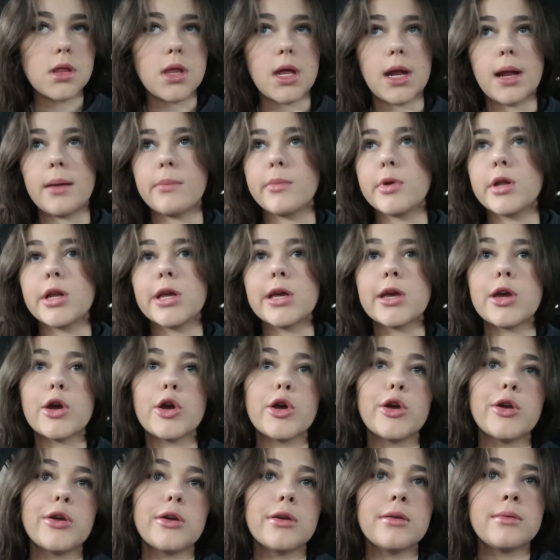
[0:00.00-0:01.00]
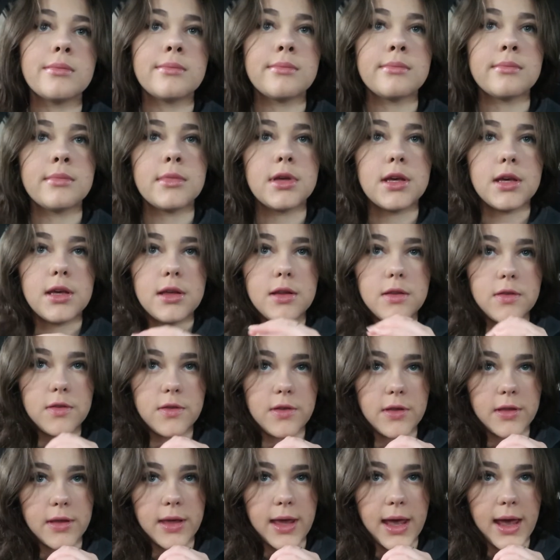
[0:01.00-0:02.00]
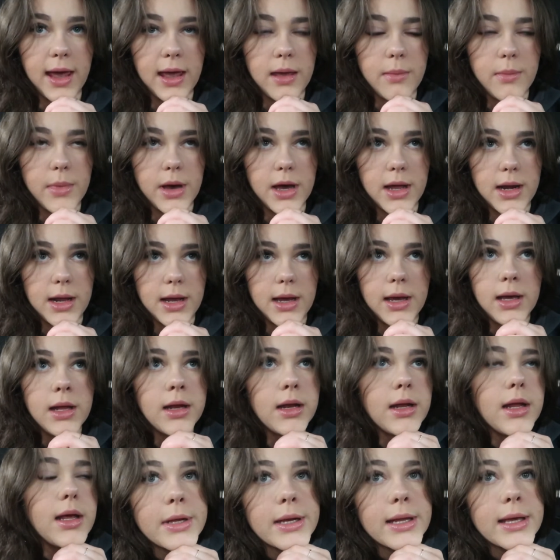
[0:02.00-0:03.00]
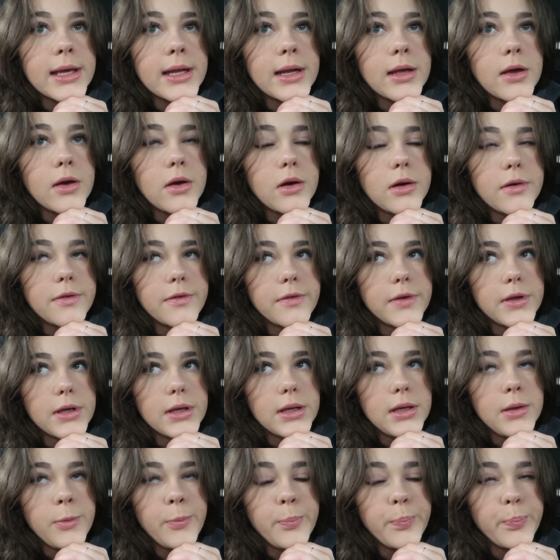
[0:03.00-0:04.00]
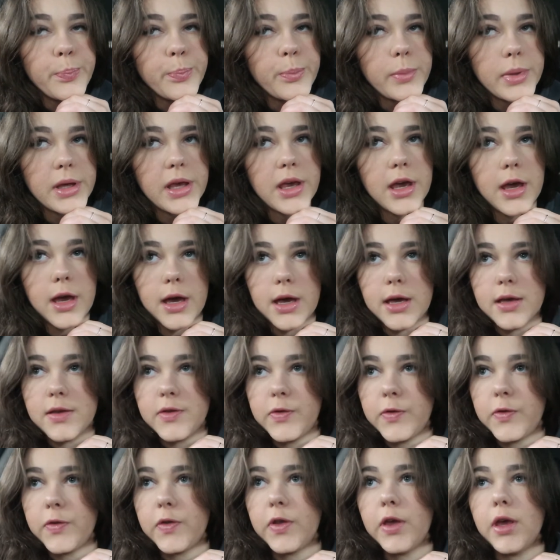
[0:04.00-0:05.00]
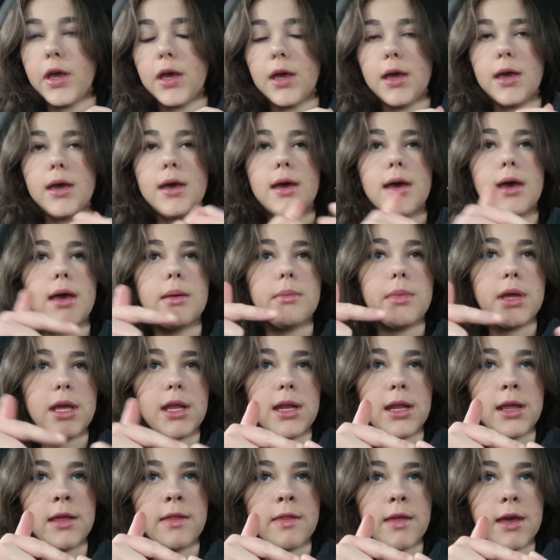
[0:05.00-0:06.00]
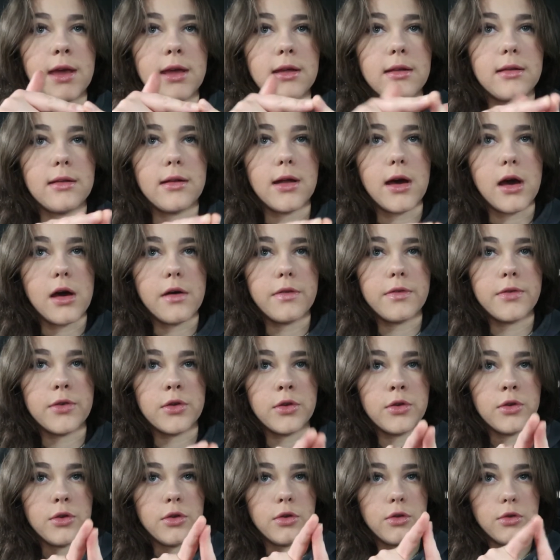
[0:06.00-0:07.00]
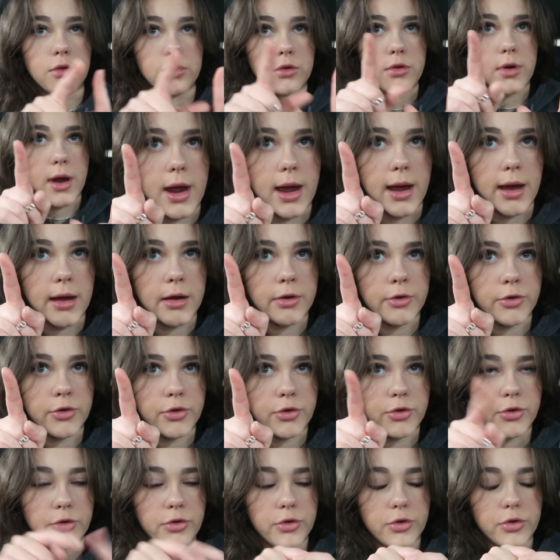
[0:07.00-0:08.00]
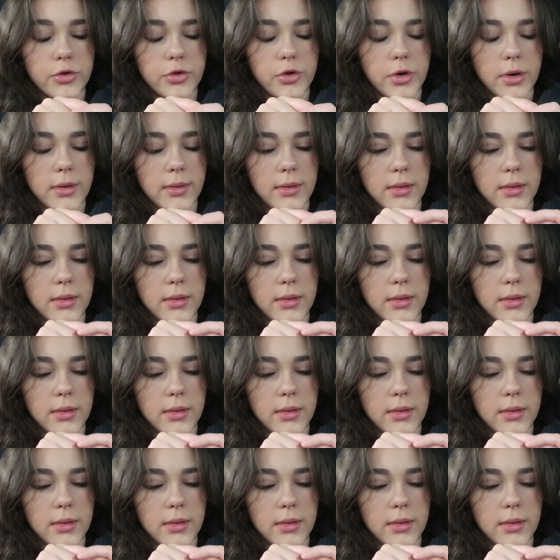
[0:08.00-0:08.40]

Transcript: that I'm gonna go to Kmart at. I'm gonna get a coffee because I'm hitting that afternoon crash.